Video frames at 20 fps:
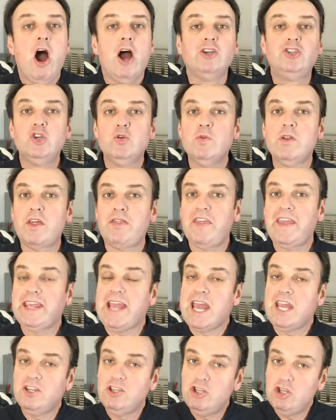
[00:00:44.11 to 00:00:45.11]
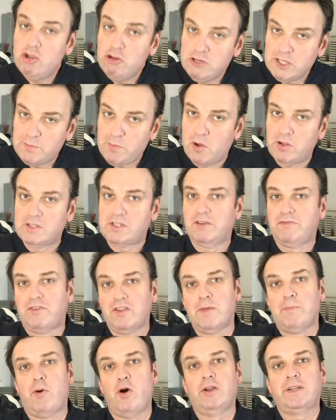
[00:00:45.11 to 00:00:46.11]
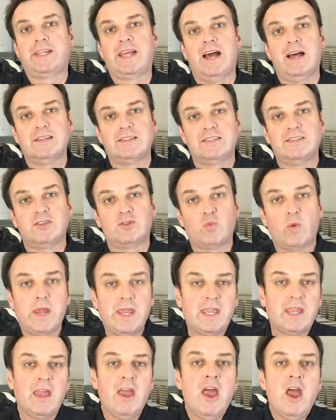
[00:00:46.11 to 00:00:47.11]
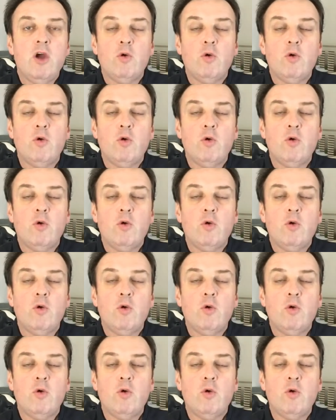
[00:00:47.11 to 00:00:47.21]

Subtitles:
I do want to thank a new sponsor for the podcast this week,